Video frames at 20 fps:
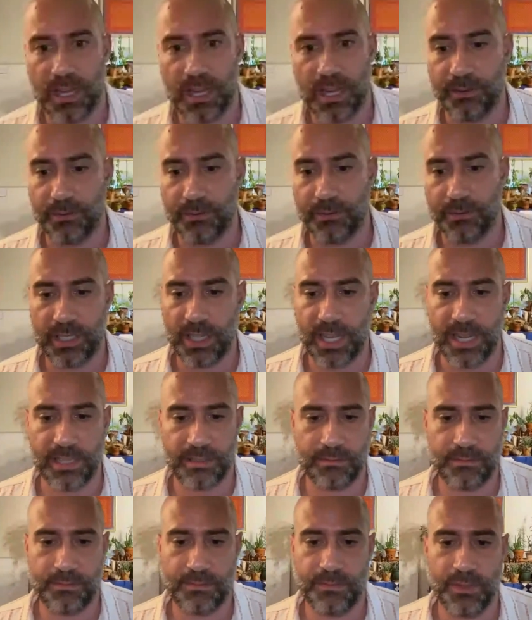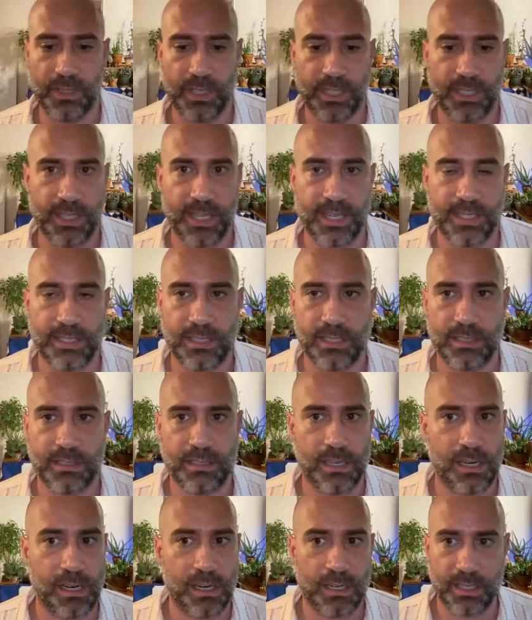really glad to
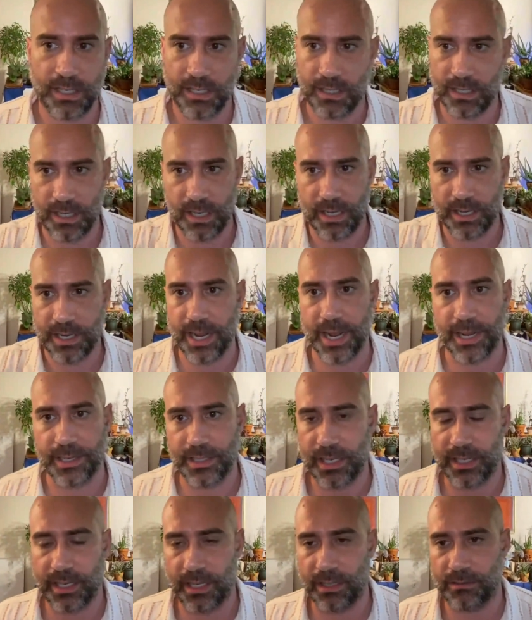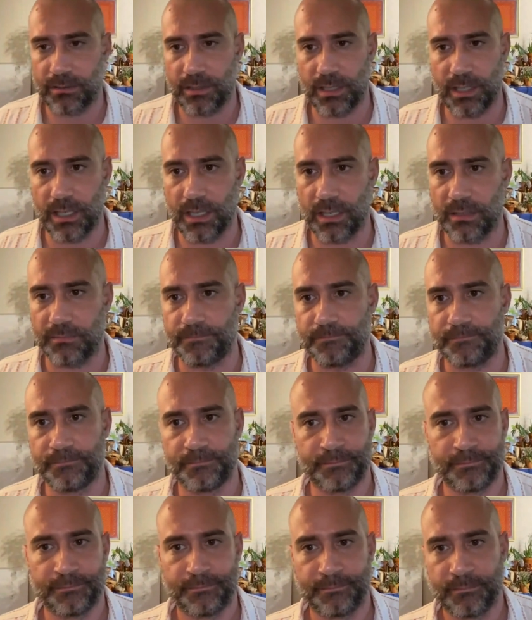talk, and check out
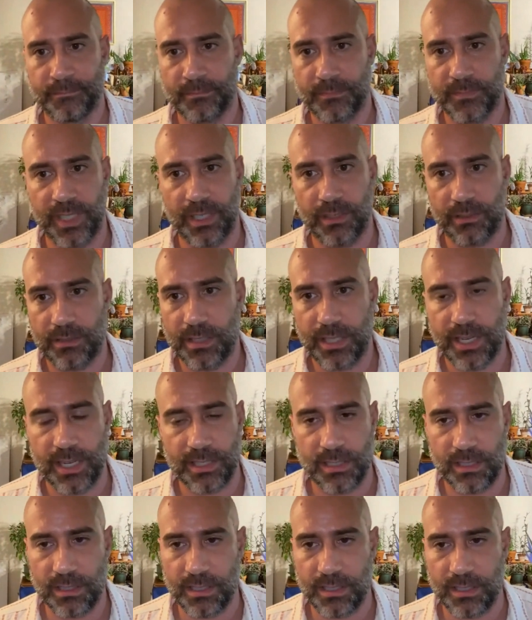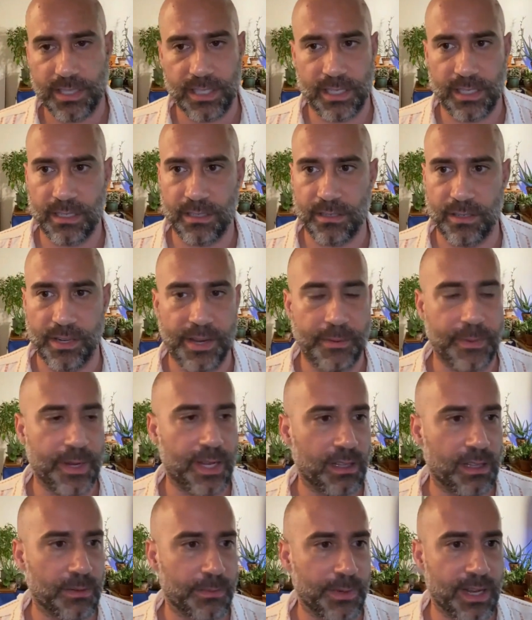connect on LinkedIn or
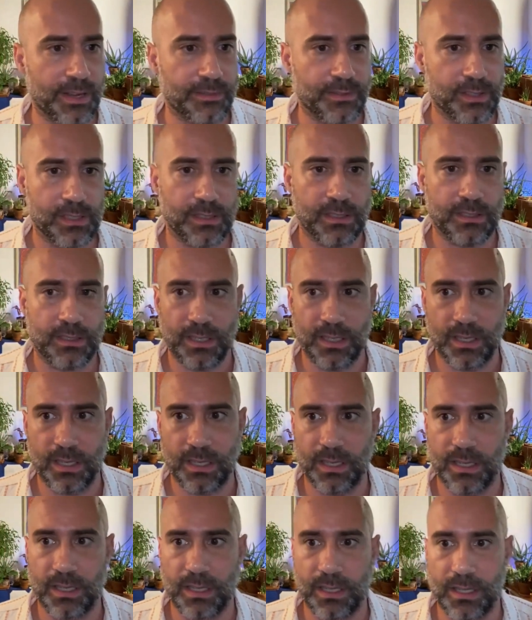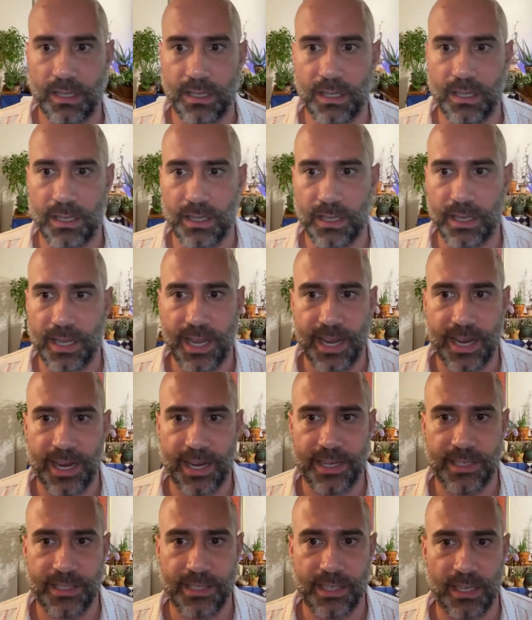email or whatever.
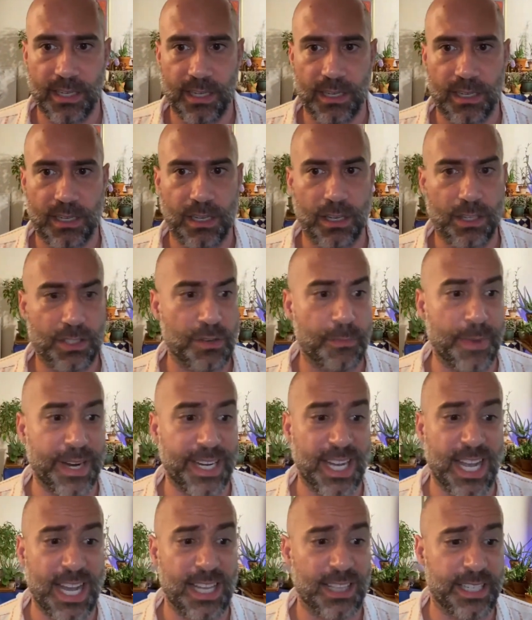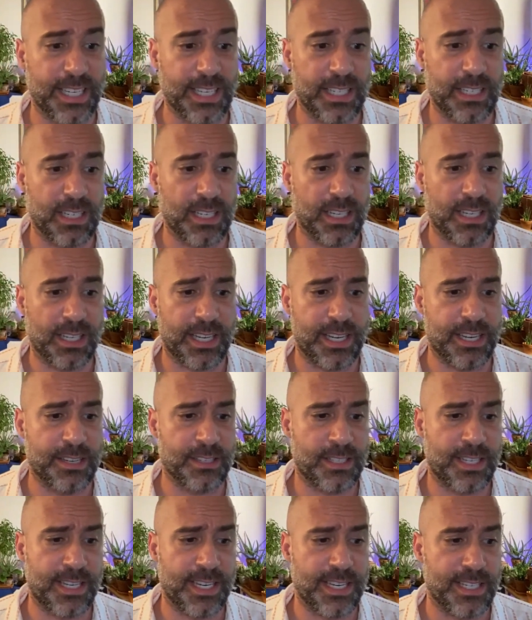And also my colleague
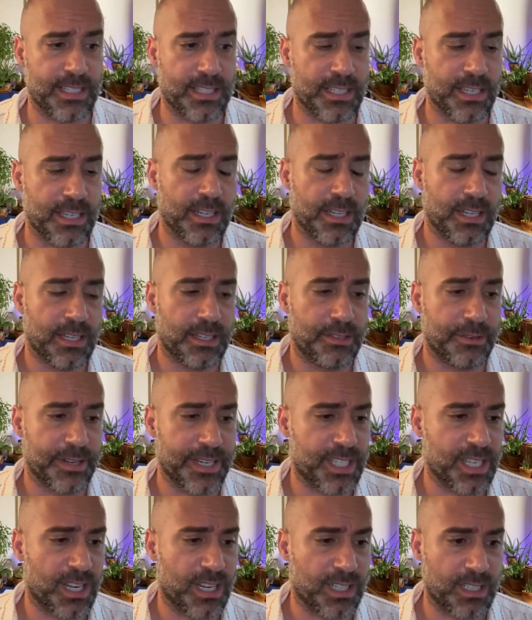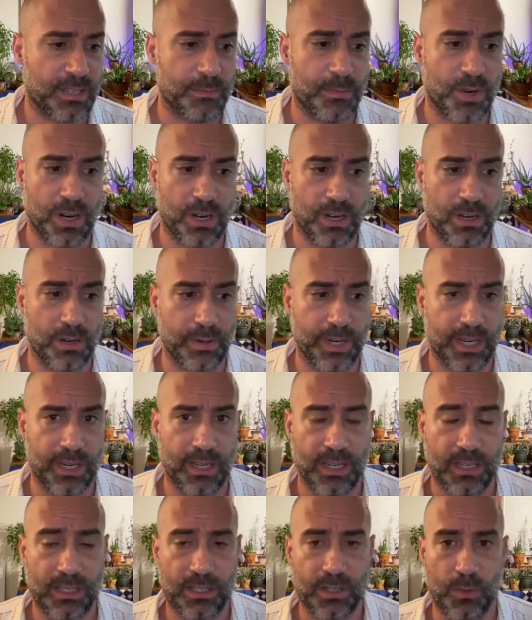Kirsty's doing a talk tomorrow
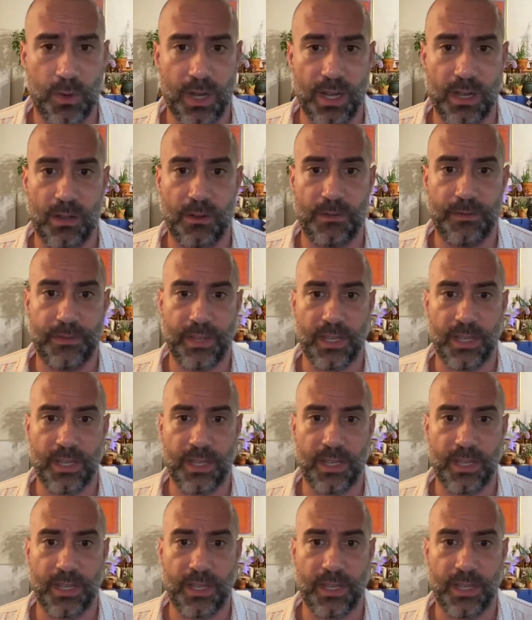at 12